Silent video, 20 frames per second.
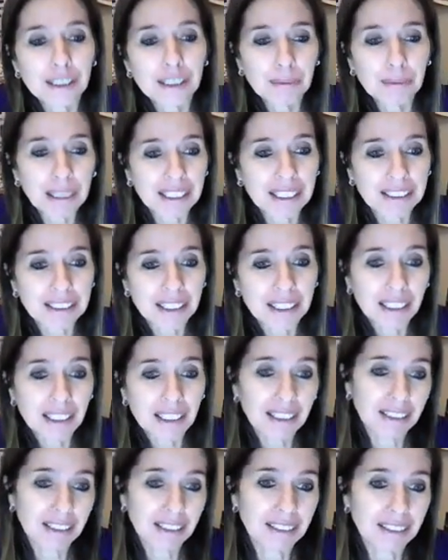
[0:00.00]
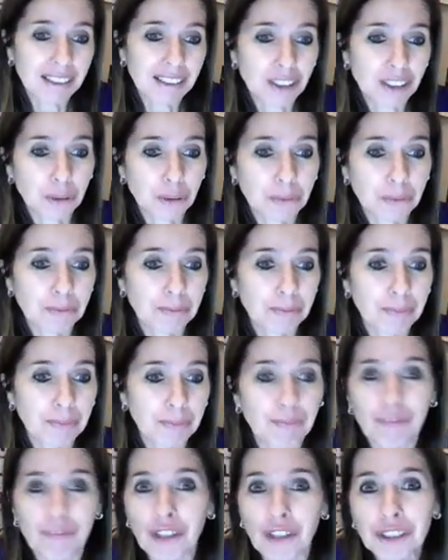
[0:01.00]
because the
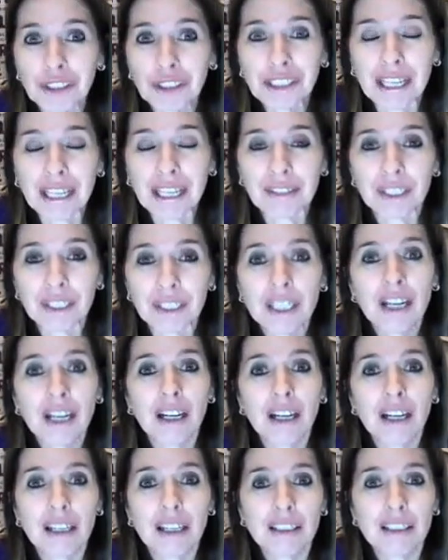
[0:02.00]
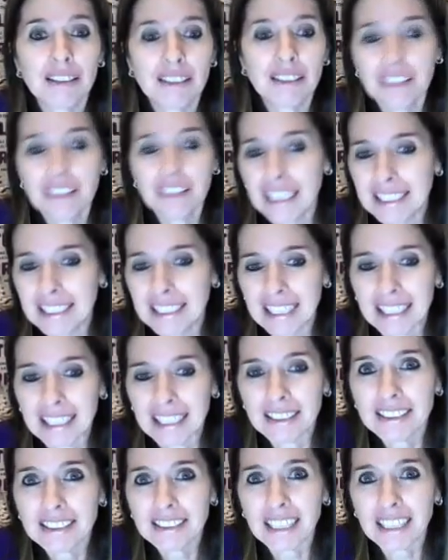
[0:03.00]
first sound and the
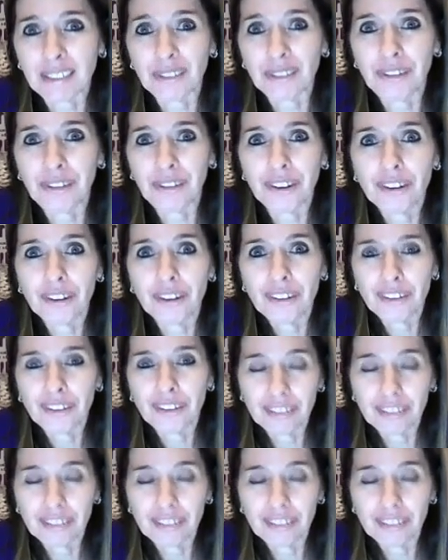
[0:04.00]
ending sound d.